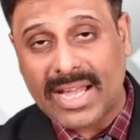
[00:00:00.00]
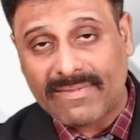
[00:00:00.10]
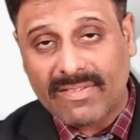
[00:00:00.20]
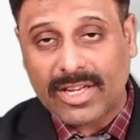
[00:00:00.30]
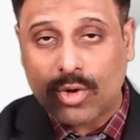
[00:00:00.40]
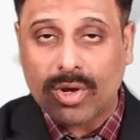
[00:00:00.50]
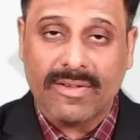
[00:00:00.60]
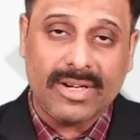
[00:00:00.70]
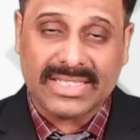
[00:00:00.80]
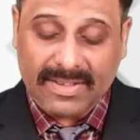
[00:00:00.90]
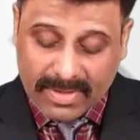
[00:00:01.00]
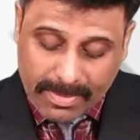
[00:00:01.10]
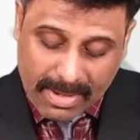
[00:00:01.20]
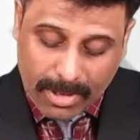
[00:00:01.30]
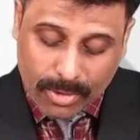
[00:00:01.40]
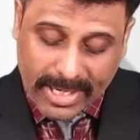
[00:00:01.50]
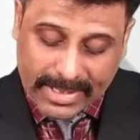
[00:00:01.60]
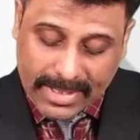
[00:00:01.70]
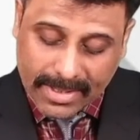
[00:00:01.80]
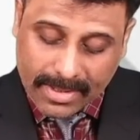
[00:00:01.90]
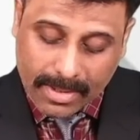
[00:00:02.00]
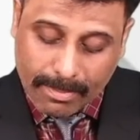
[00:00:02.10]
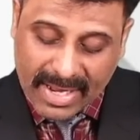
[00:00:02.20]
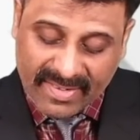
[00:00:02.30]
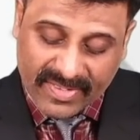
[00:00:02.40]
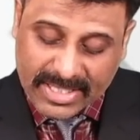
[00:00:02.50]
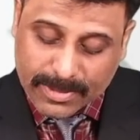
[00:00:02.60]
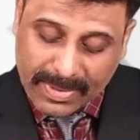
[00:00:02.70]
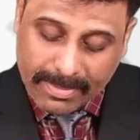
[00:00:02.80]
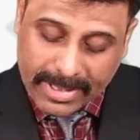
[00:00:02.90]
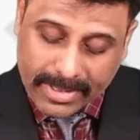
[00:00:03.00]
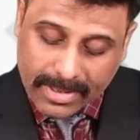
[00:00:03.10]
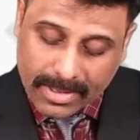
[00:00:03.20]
and we will go reverse and we'll be able to get the benefits payment.